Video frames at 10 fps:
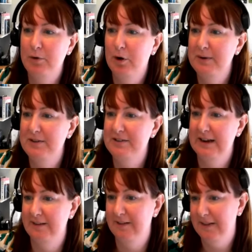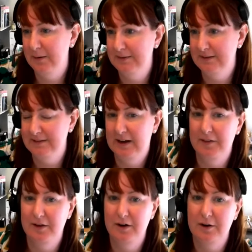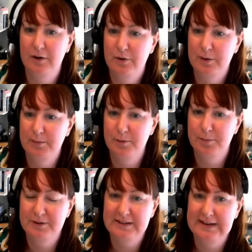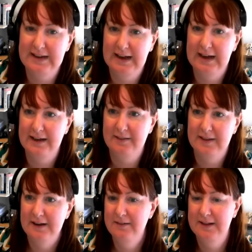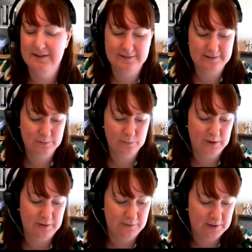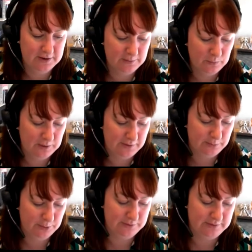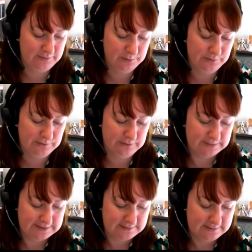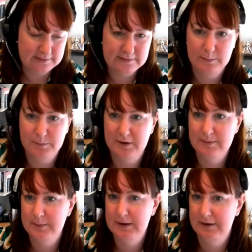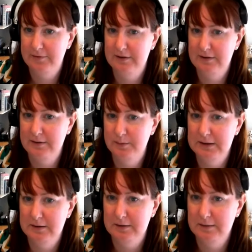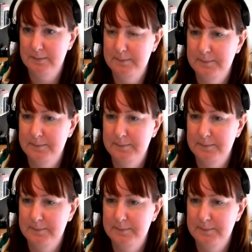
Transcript: notwithstanding that there was this other criminal proceeding hanging there, and that's one of the more difficult situations that sometimes we have to deal with.